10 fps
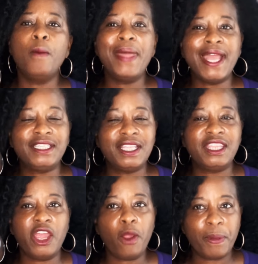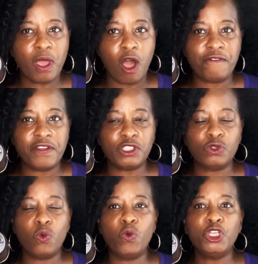back to the therapy office
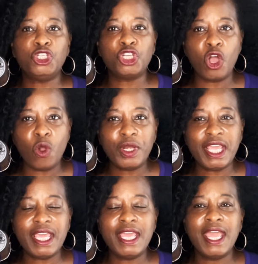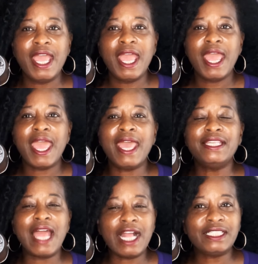with Jody and
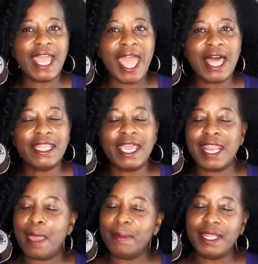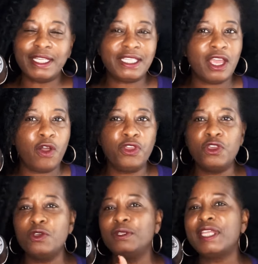Doctor Ali. And I mean to tell
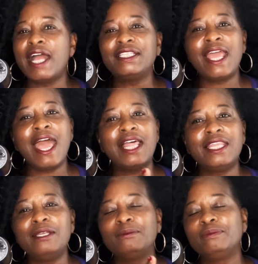you, Doctor Ali,